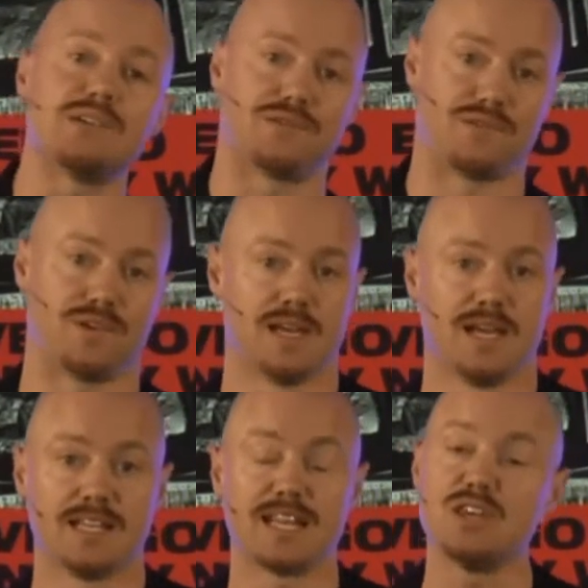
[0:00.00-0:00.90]
safe,
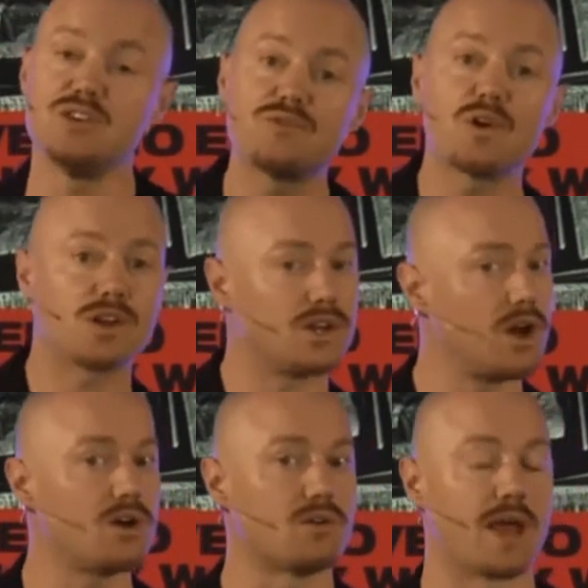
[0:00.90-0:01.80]
that you've got to
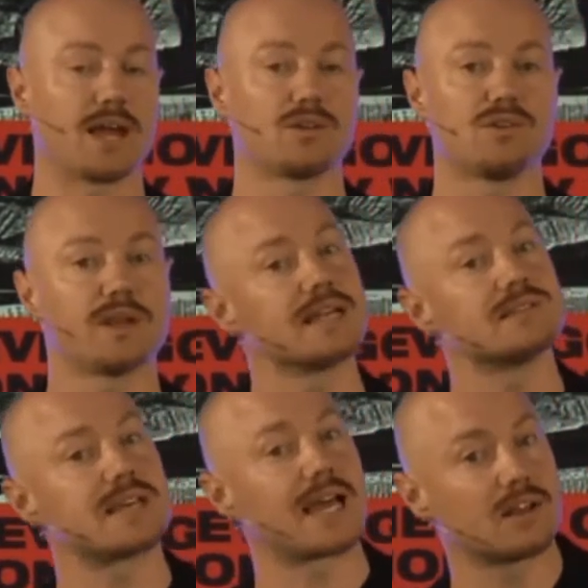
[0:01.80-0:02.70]
know how to
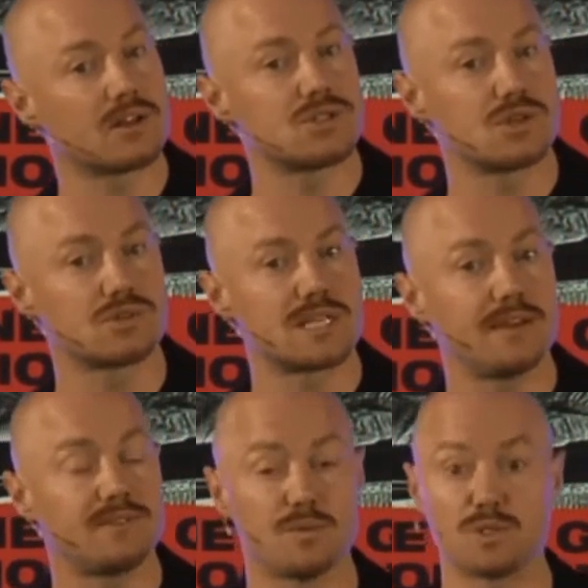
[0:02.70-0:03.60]
create psychological
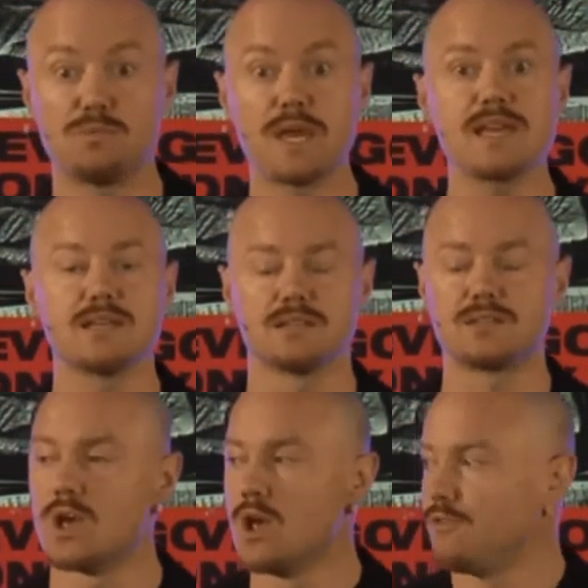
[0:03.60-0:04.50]
safety, which
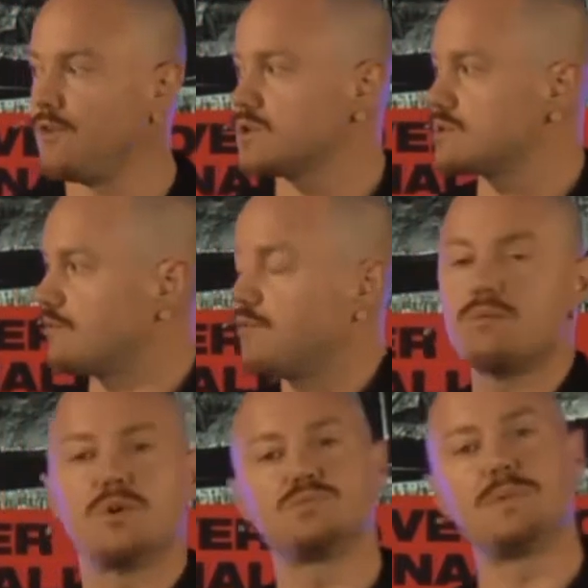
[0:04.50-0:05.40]
means, first and
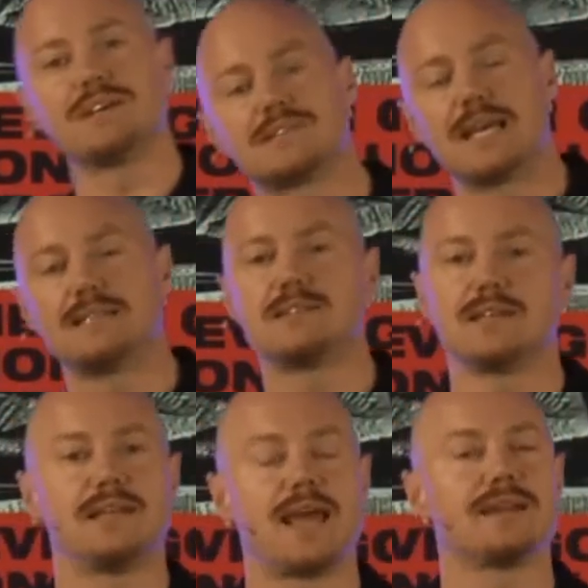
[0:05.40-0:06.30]
foremost, being
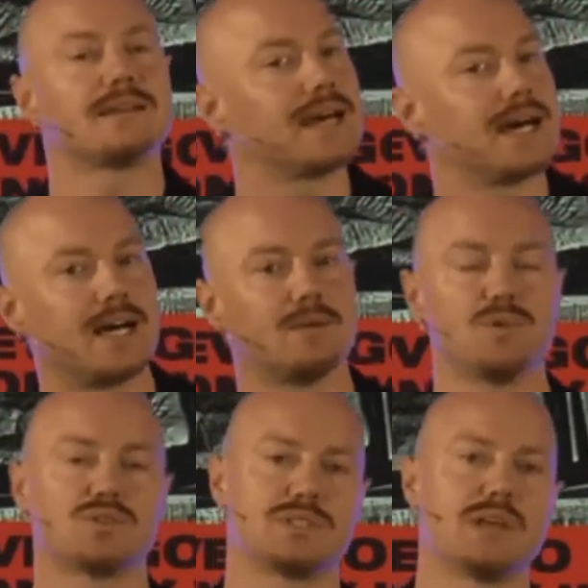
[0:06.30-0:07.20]
centered and
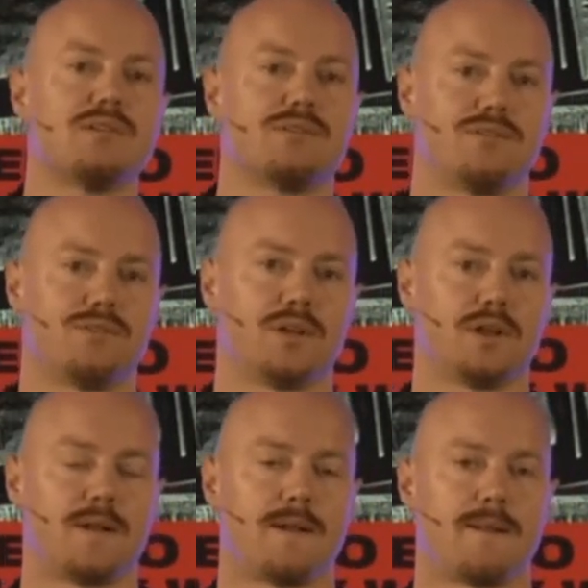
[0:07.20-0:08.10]
calm yourself.
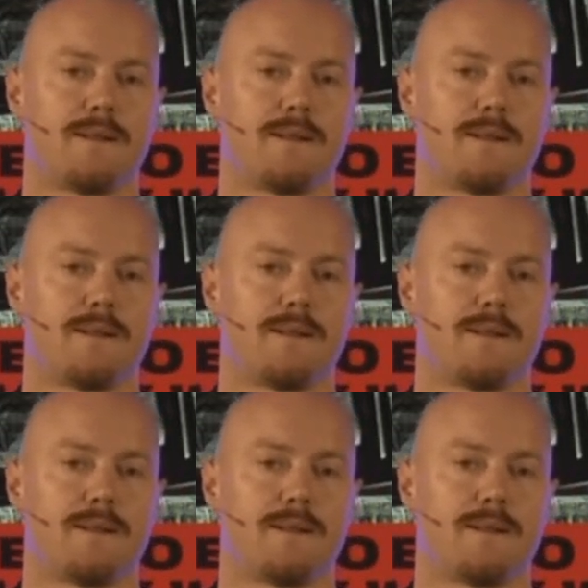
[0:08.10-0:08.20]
